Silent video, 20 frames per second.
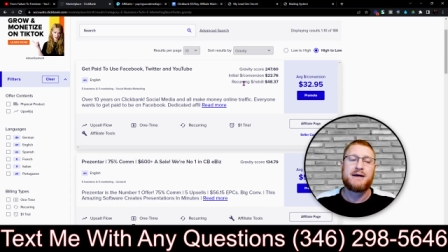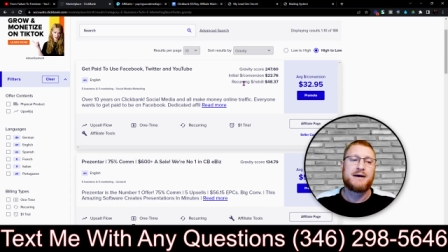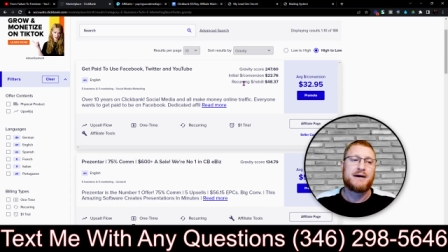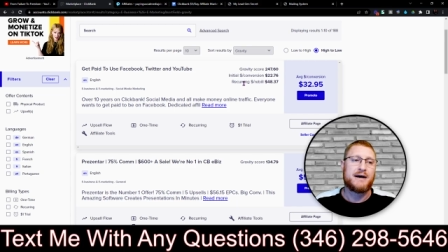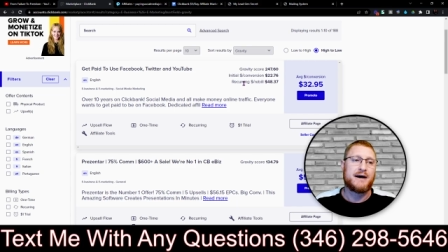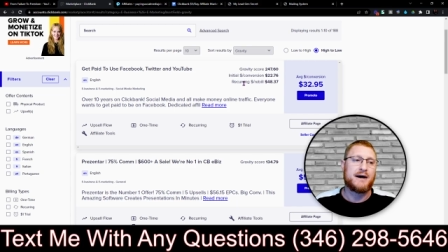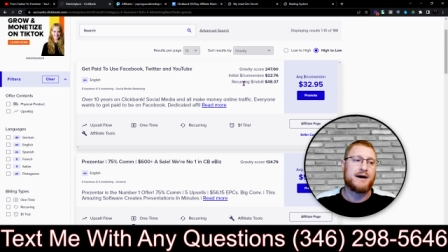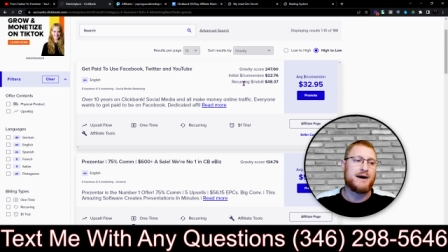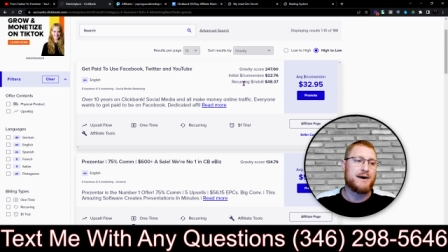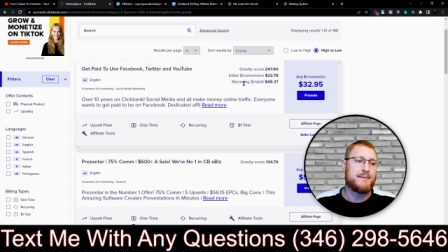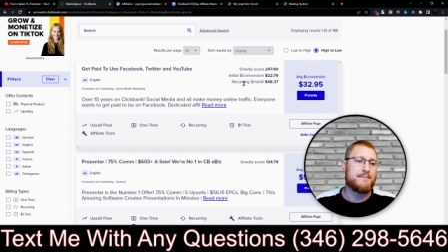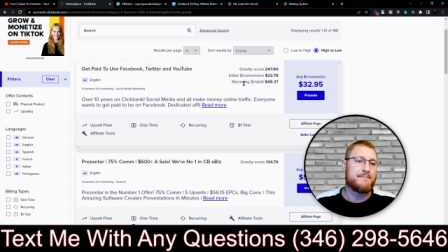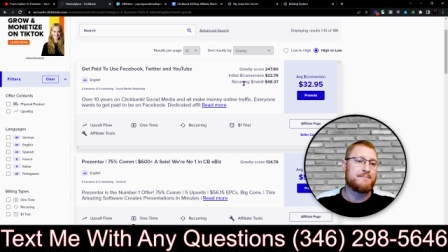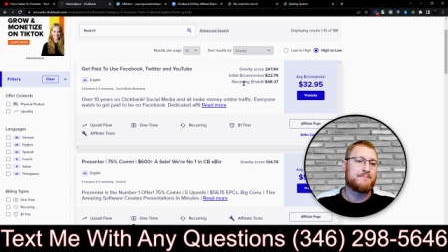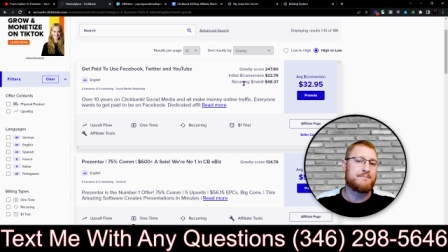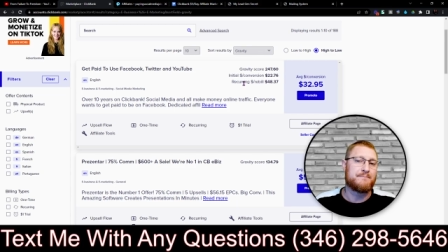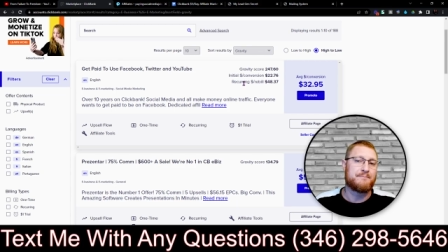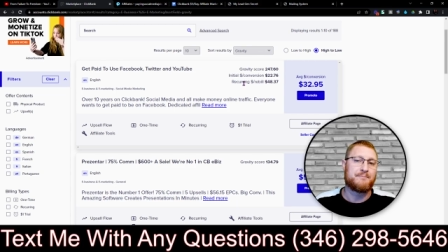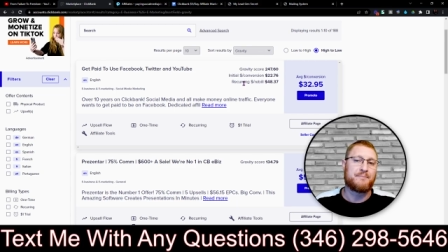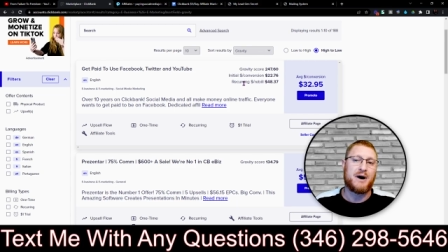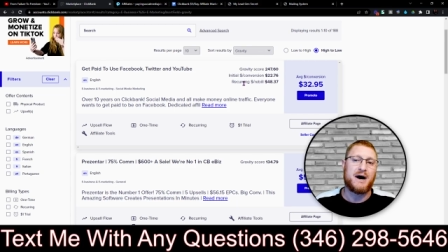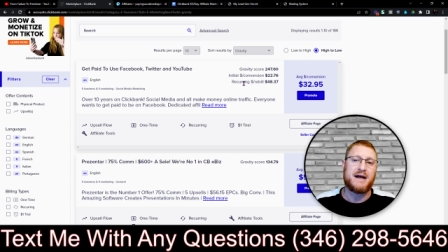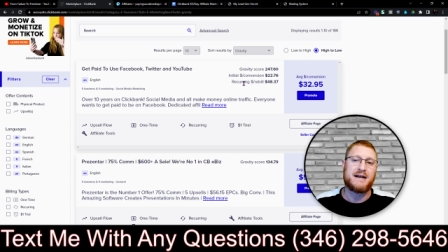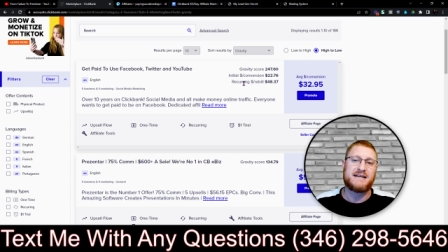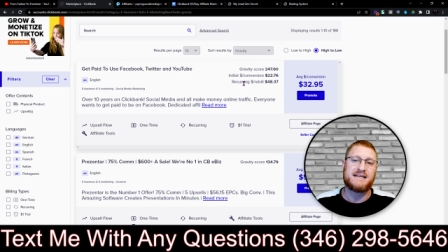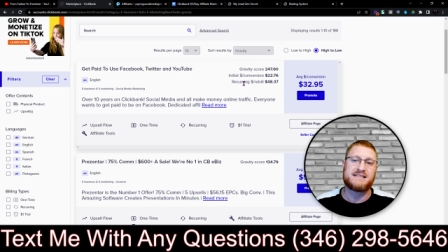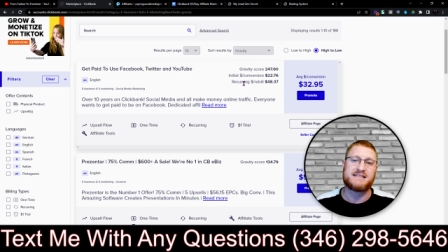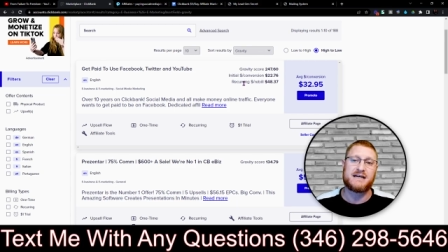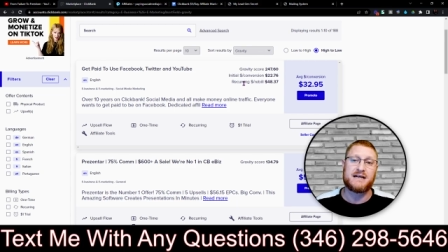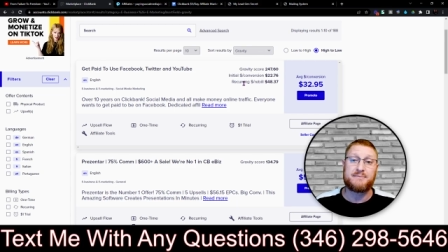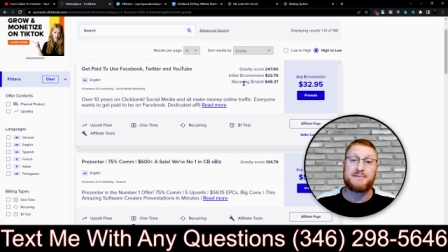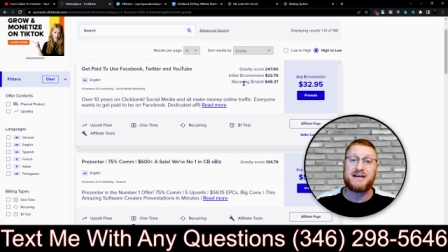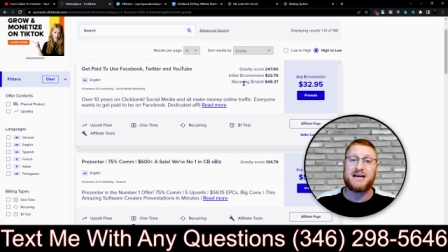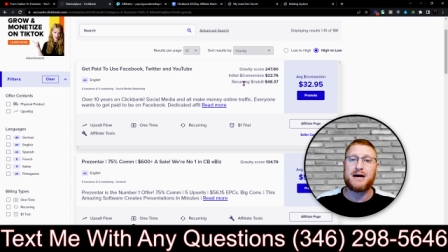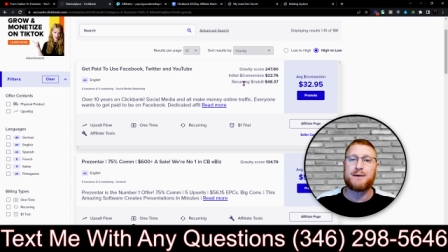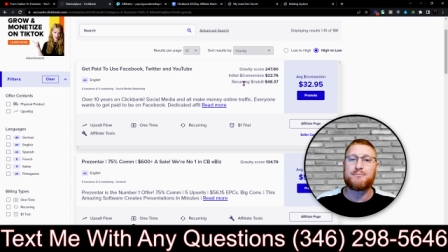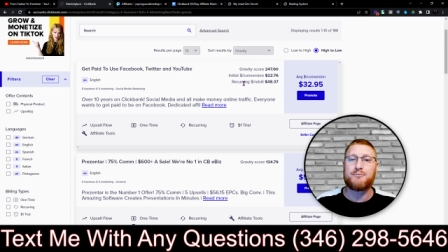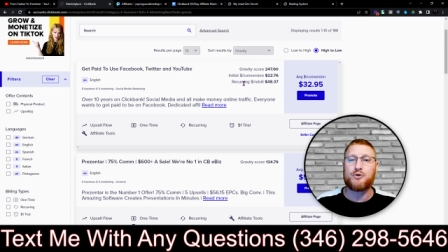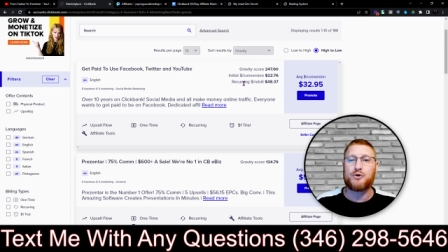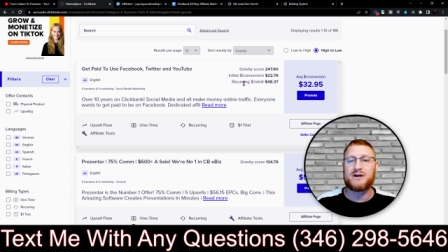But it's going to
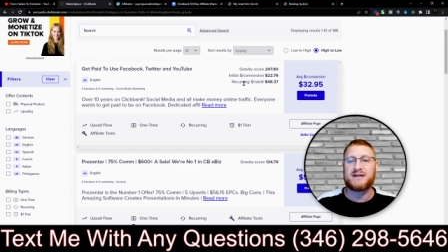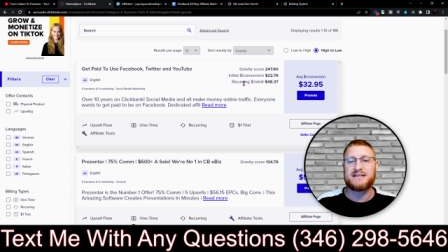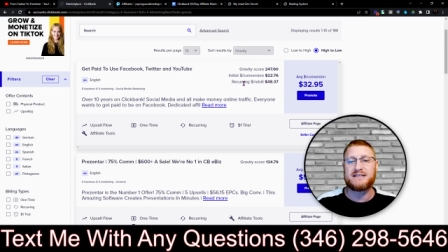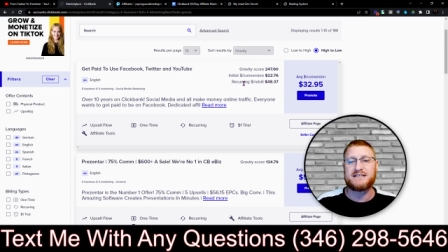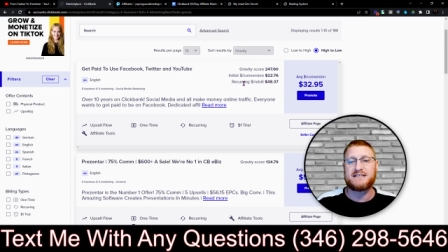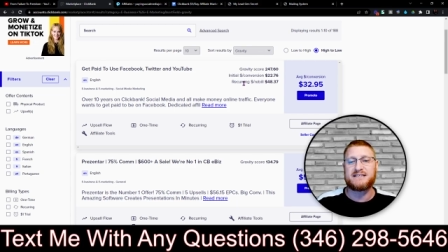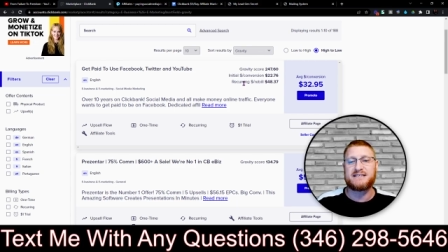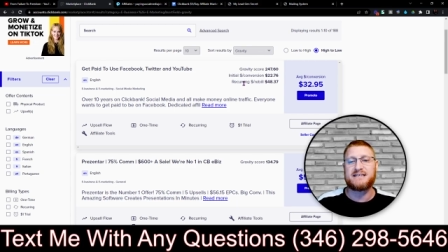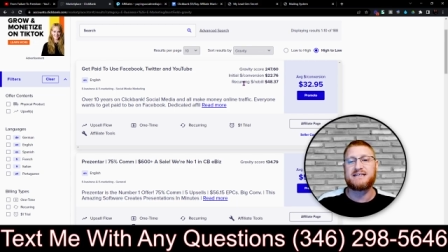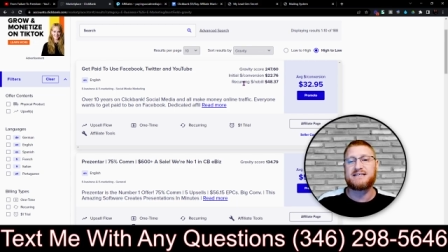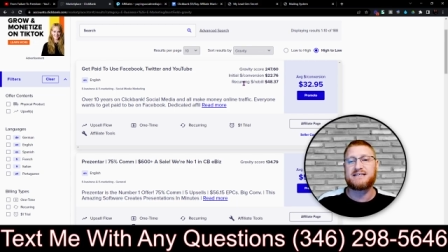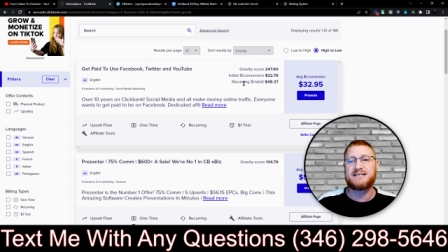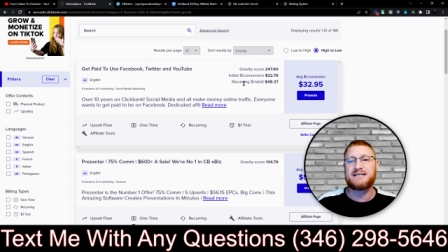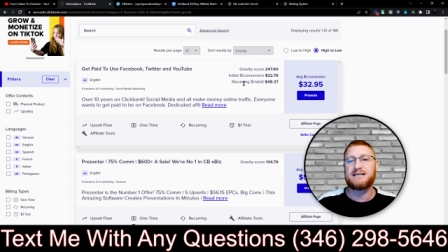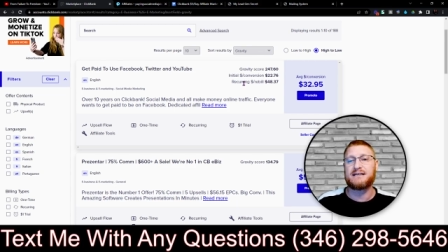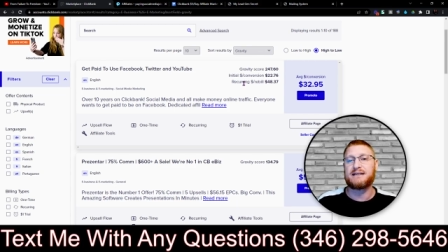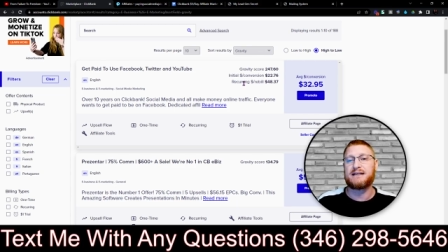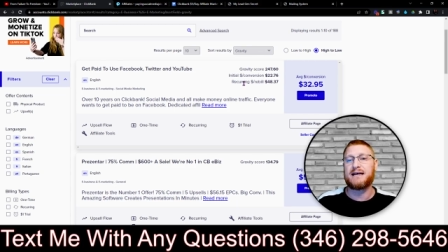become more consistent